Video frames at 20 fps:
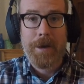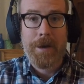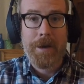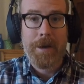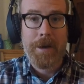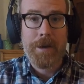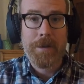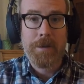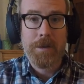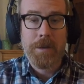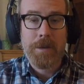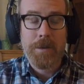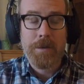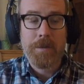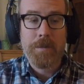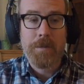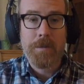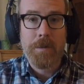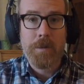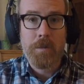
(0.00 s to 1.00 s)
Uh,
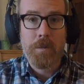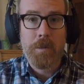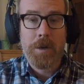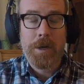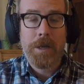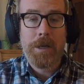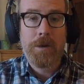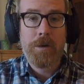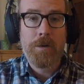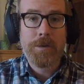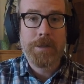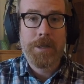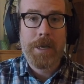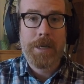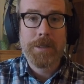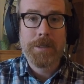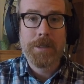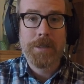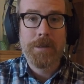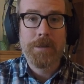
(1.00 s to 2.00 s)
reading
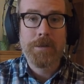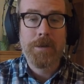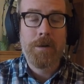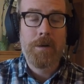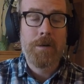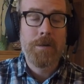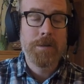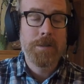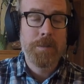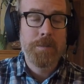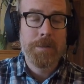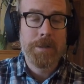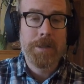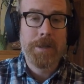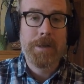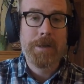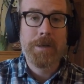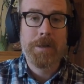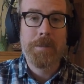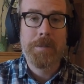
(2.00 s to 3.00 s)
notation is
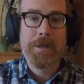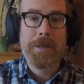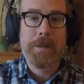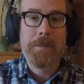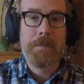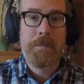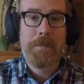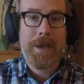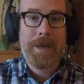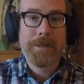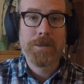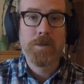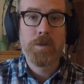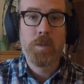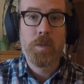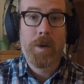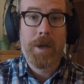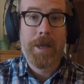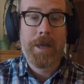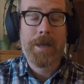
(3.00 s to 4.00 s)
ultimately going to be the best
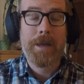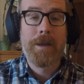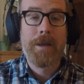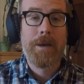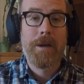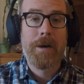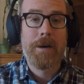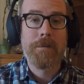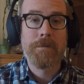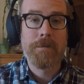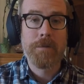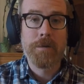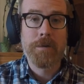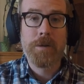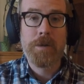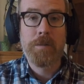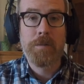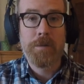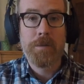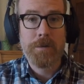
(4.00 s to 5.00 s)
way of
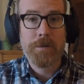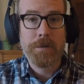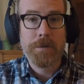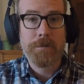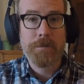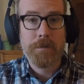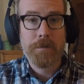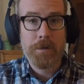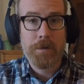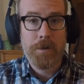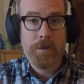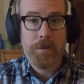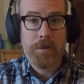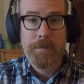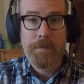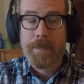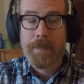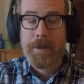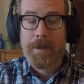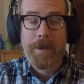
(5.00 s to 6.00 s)
learning music for
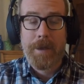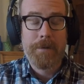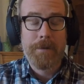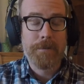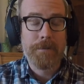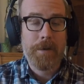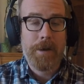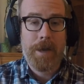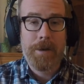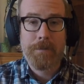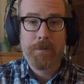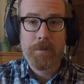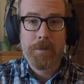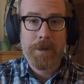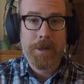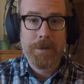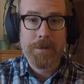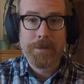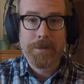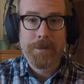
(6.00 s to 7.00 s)
you and for everyone
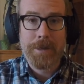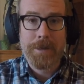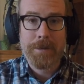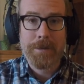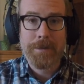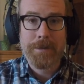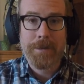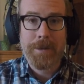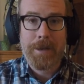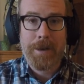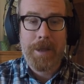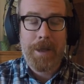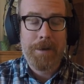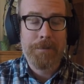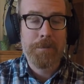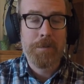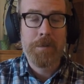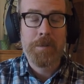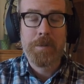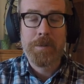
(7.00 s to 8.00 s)
else that, that
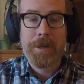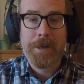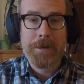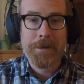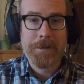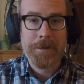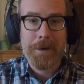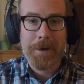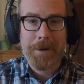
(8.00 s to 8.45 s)
ever will play guitar.